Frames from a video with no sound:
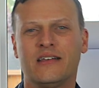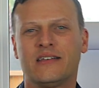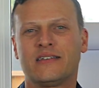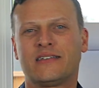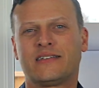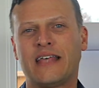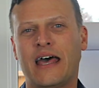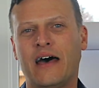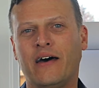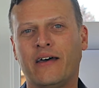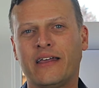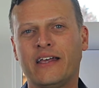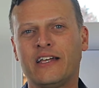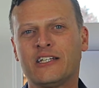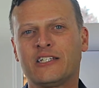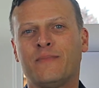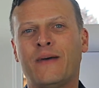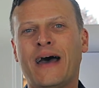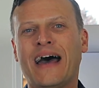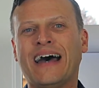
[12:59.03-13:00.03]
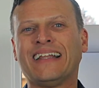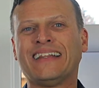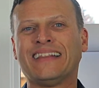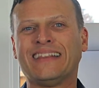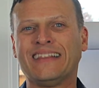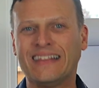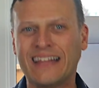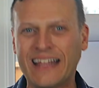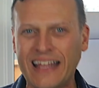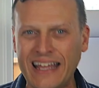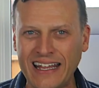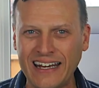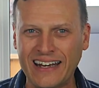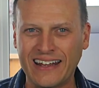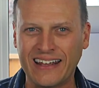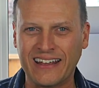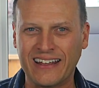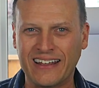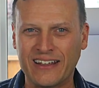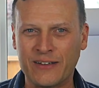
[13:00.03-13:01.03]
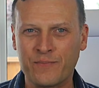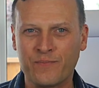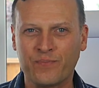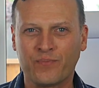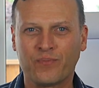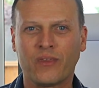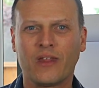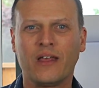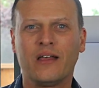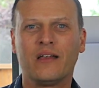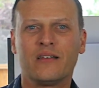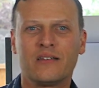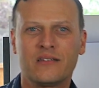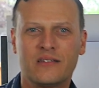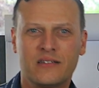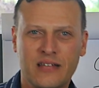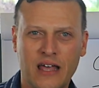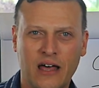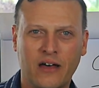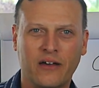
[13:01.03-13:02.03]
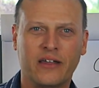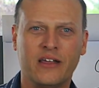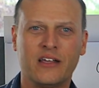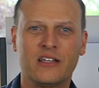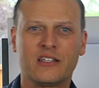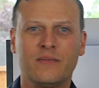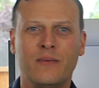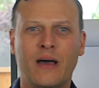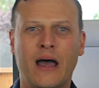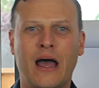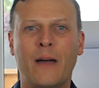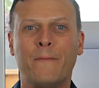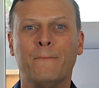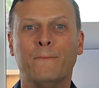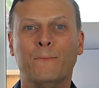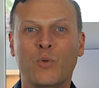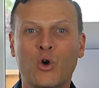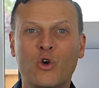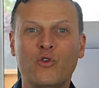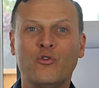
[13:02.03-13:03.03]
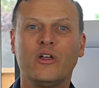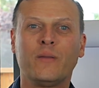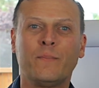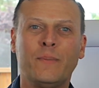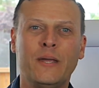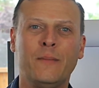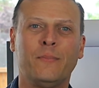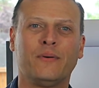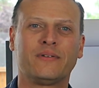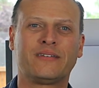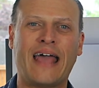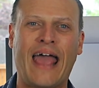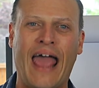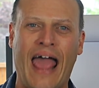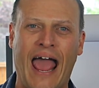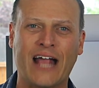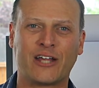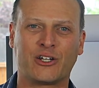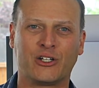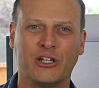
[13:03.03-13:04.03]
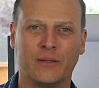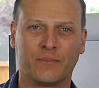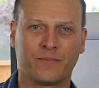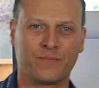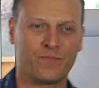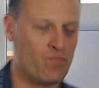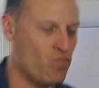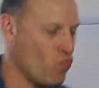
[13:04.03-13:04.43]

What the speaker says: Selling is about leading. Selling is about moving people to action.